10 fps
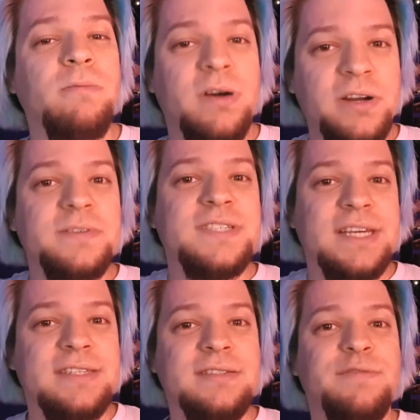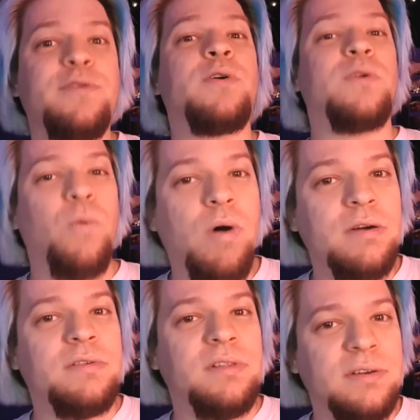Mario 64
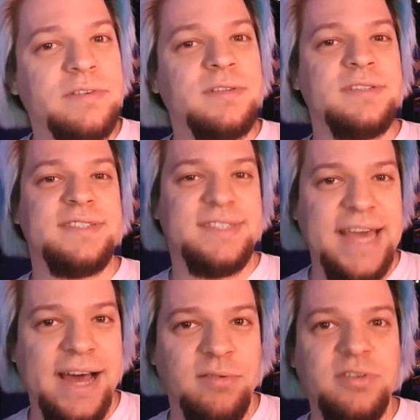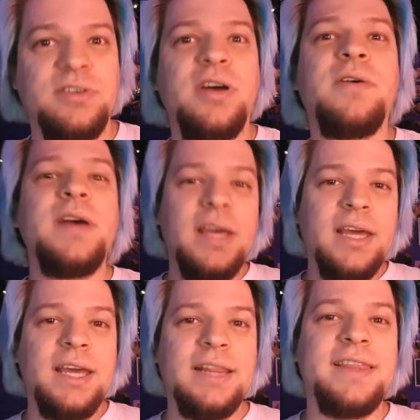water level sound. You know,
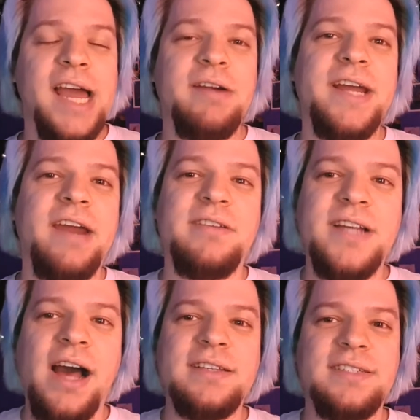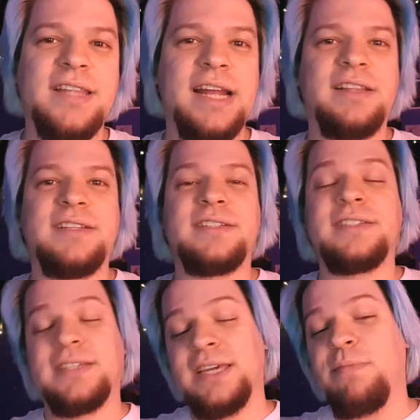in Dire Dire Docks, that
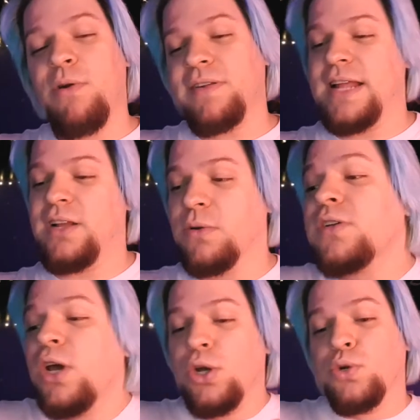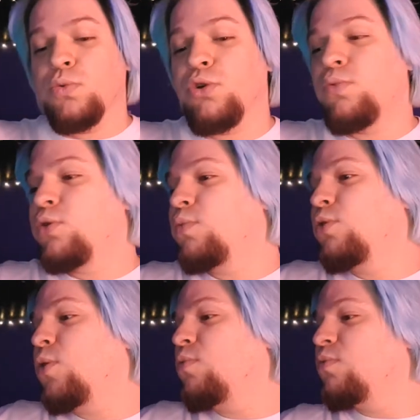keyboard that goes doom doom doom
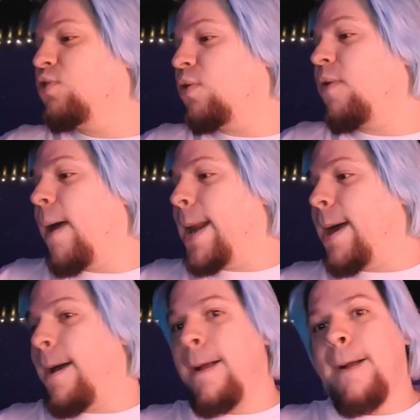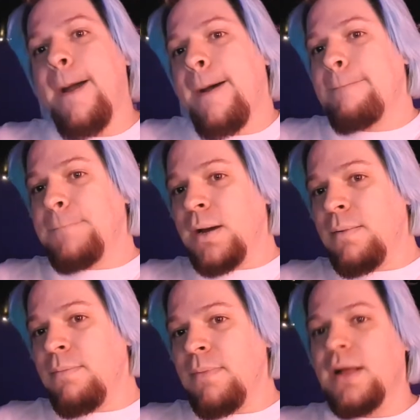doom doom doom boom.